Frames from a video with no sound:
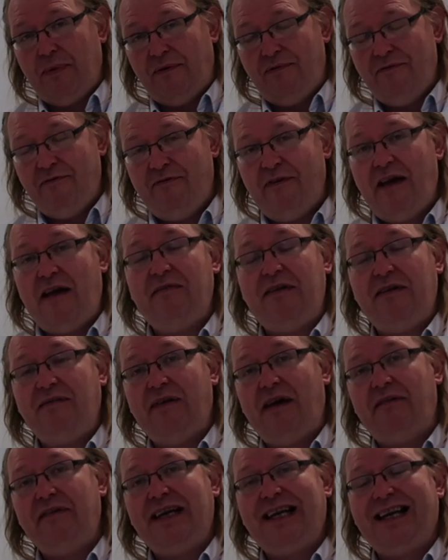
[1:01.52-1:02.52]
a very,
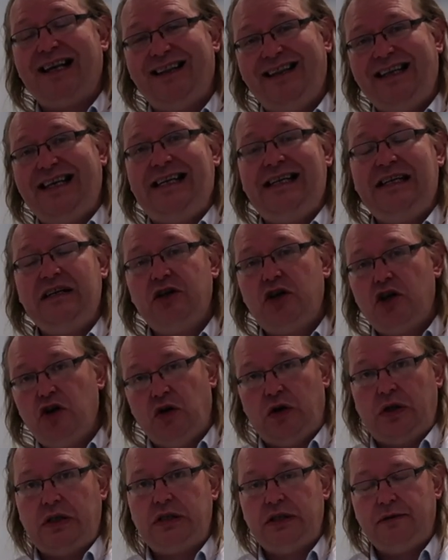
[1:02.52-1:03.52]
very clean
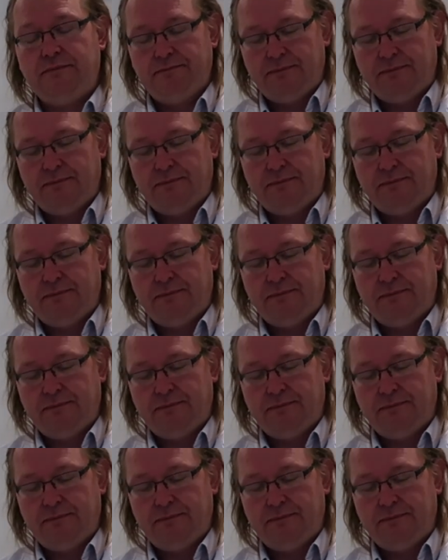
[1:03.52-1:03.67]
cut.